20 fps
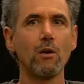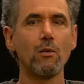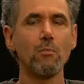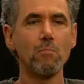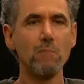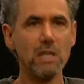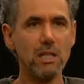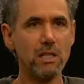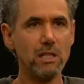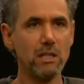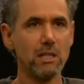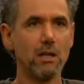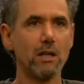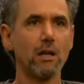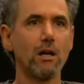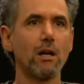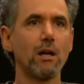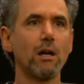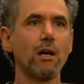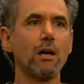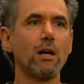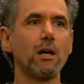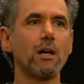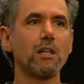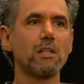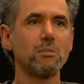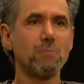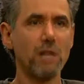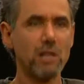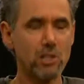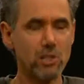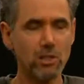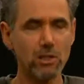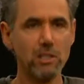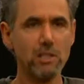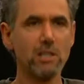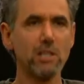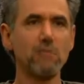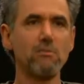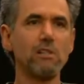media, especially
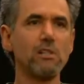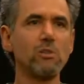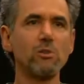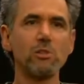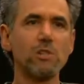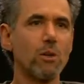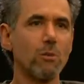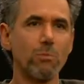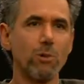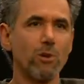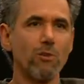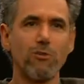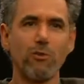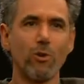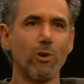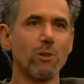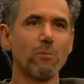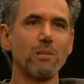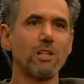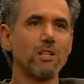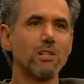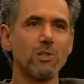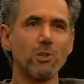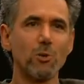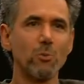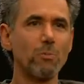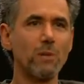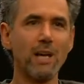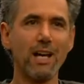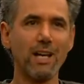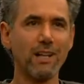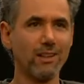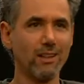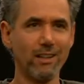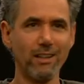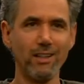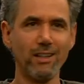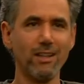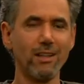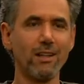TV news, are performing so
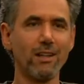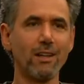badly.